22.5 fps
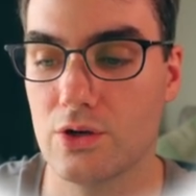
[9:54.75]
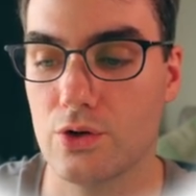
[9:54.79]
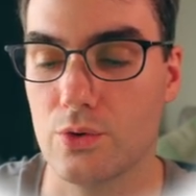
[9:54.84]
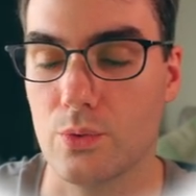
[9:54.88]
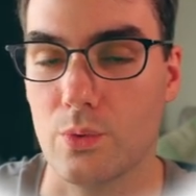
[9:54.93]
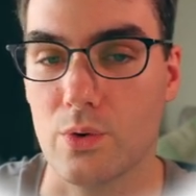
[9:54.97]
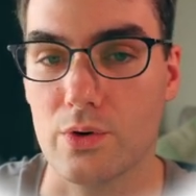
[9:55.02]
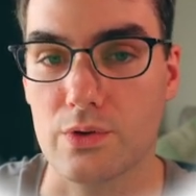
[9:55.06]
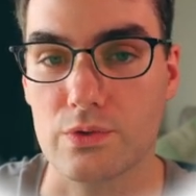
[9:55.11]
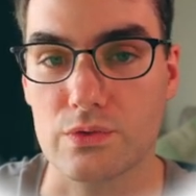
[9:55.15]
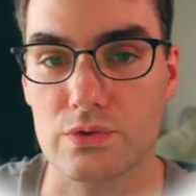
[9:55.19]

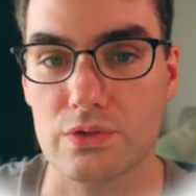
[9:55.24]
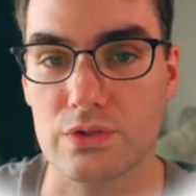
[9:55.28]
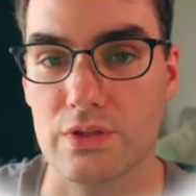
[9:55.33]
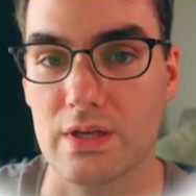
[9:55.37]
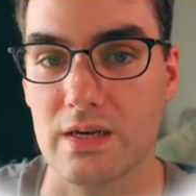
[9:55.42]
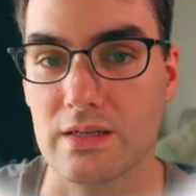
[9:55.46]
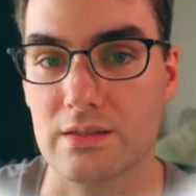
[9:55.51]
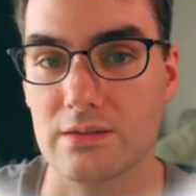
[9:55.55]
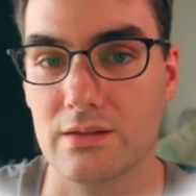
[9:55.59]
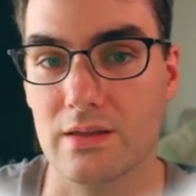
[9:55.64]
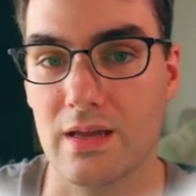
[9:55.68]
quotes
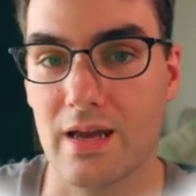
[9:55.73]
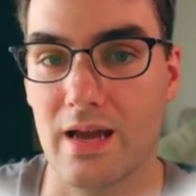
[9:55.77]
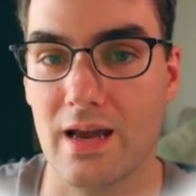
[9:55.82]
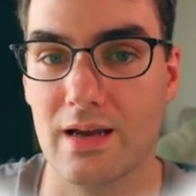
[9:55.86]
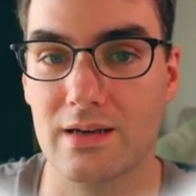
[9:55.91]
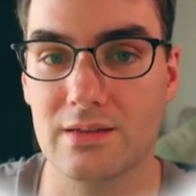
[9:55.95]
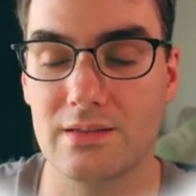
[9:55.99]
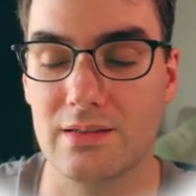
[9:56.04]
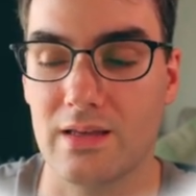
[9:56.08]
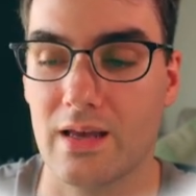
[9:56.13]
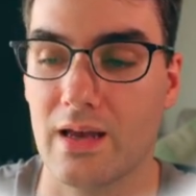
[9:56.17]
that
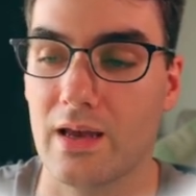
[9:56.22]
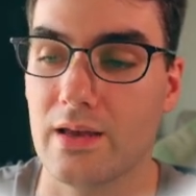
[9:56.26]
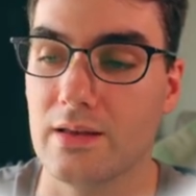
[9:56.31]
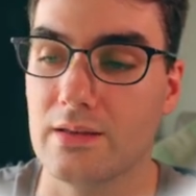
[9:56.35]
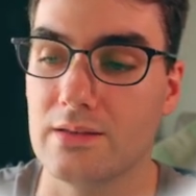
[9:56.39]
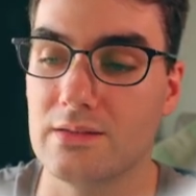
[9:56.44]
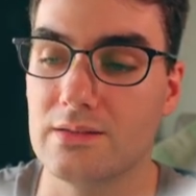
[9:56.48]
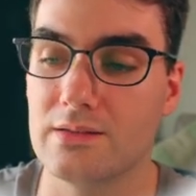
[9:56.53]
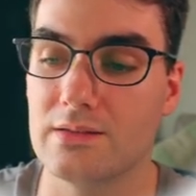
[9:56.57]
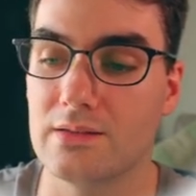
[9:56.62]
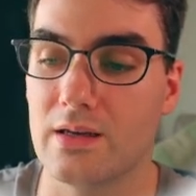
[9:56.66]
act
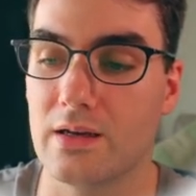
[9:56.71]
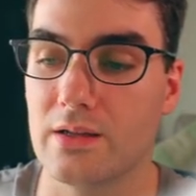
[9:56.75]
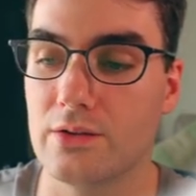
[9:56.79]
as